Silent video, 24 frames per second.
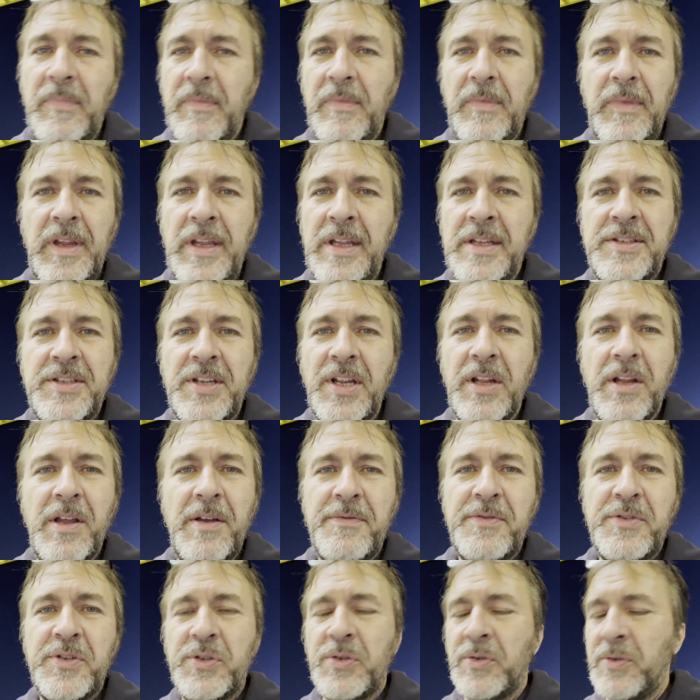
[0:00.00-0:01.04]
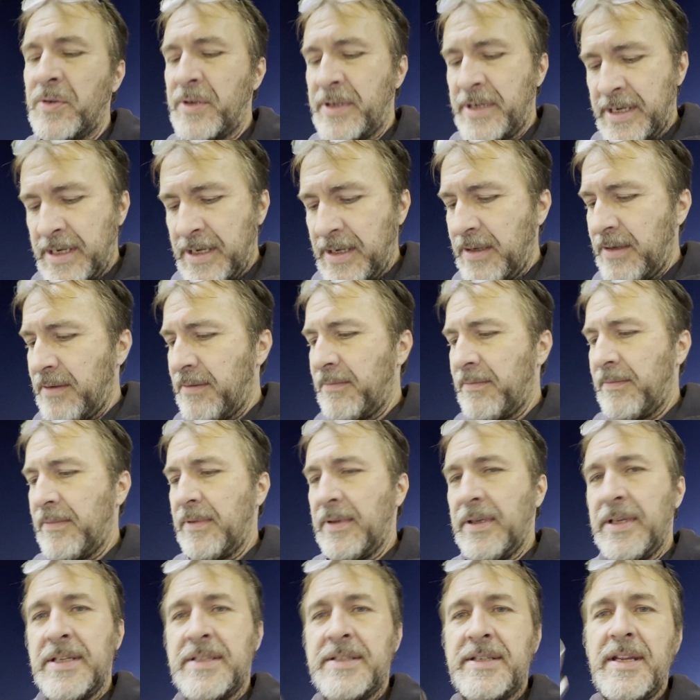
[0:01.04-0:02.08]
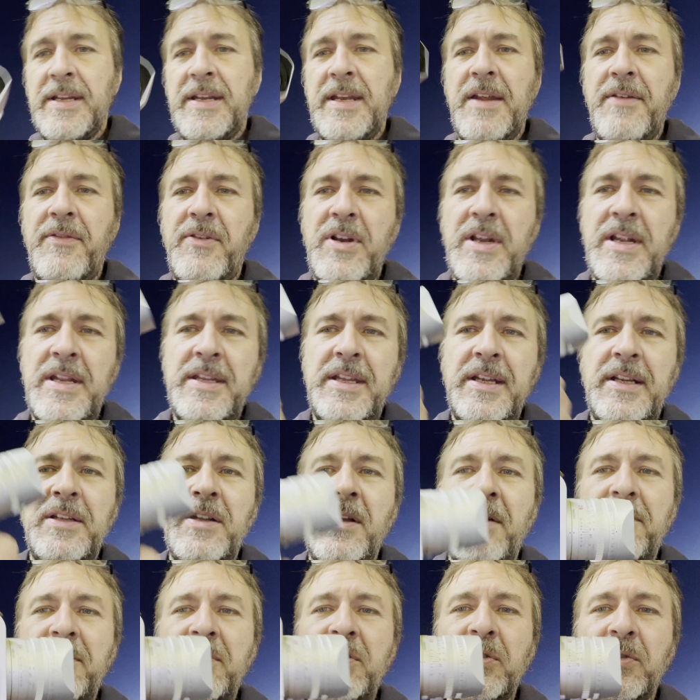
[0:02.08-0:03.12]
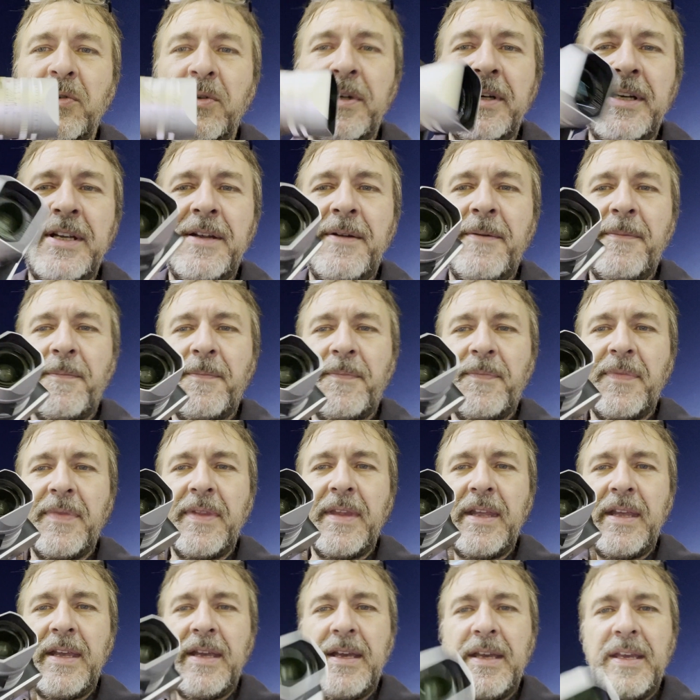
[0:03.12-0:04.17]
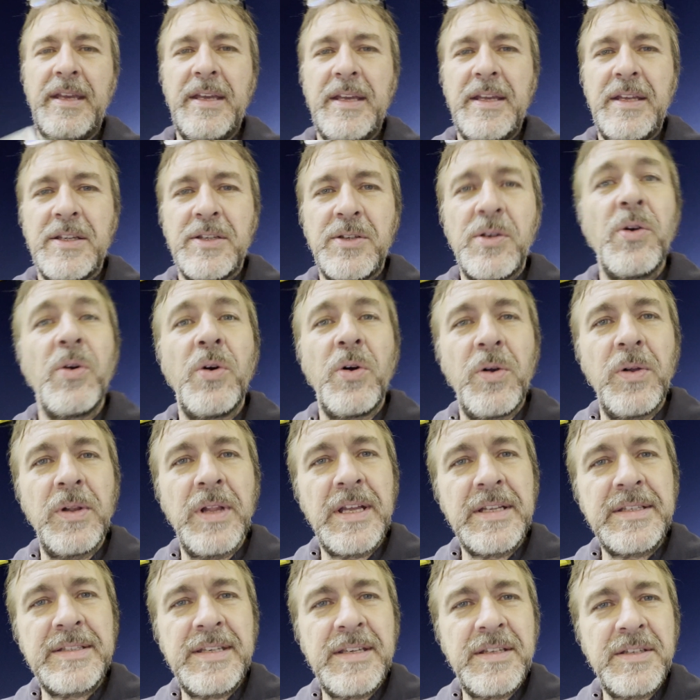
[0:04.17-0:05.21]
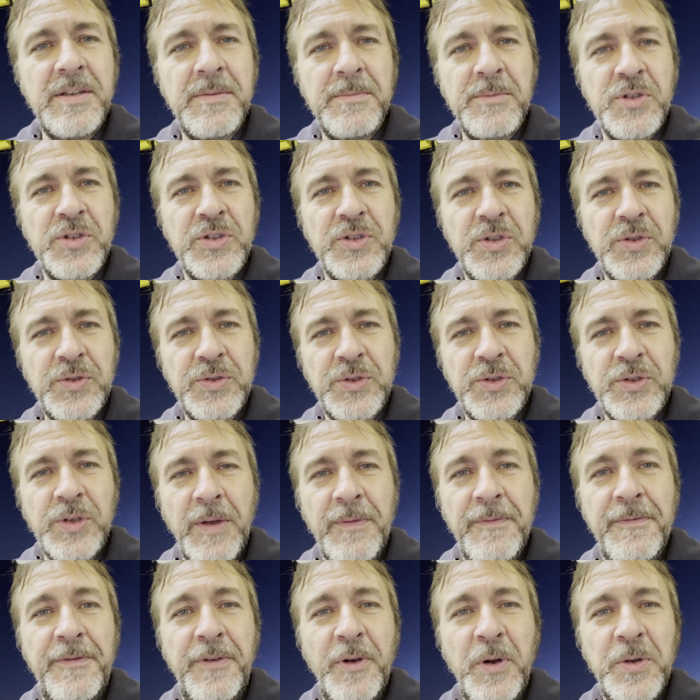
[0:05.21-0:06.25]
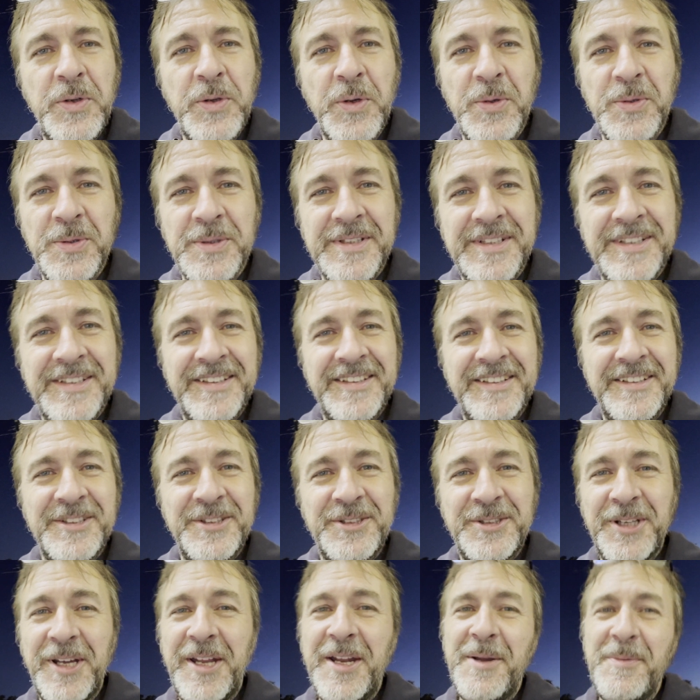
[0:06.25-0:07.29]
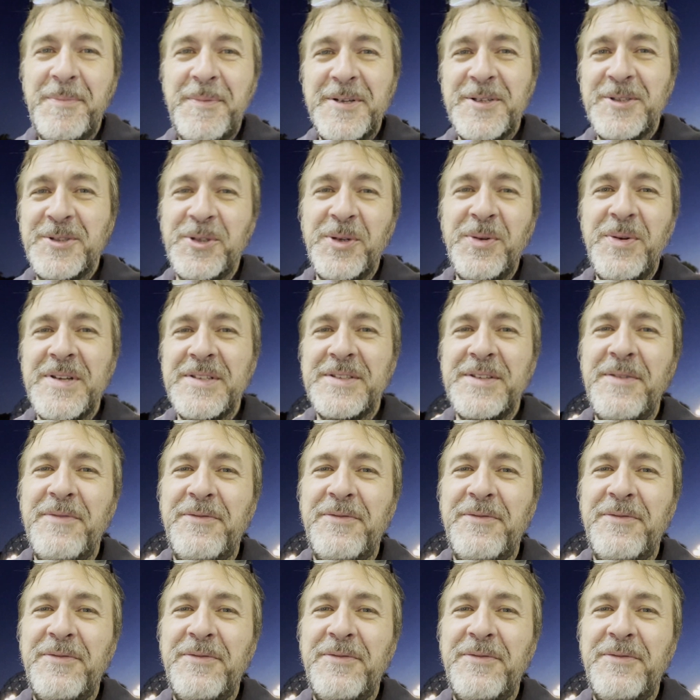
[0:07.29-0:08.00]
it's a love story. It's a never-ending love story. So let's see some photos. Shut up and show us some